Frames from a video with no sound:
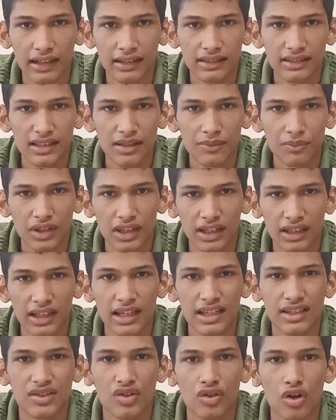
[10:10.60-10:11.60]
that something
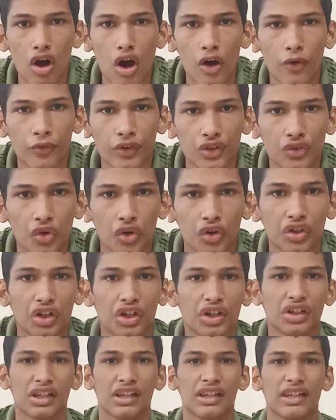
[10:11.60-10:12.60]
is wrong with your
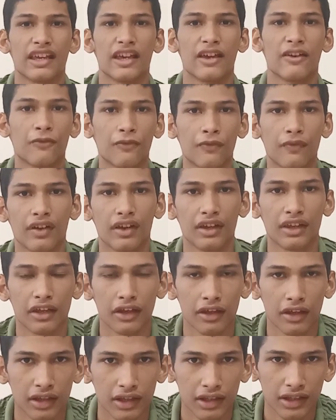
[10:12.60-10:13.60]
turtle
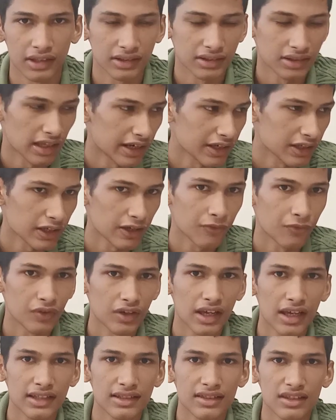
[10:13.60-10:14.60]
is that if
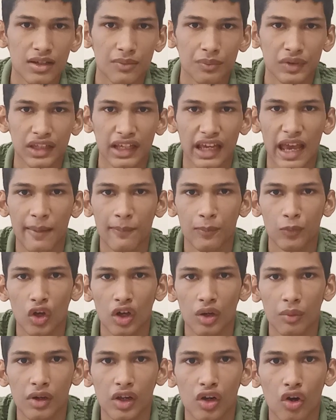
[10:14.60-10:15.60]
he has something
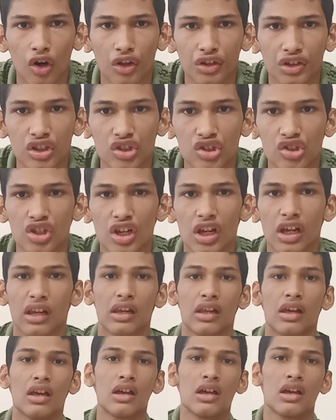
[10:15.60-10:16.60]
abnormal on his
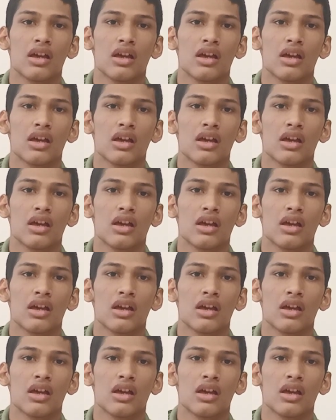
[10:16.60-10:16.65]
shell.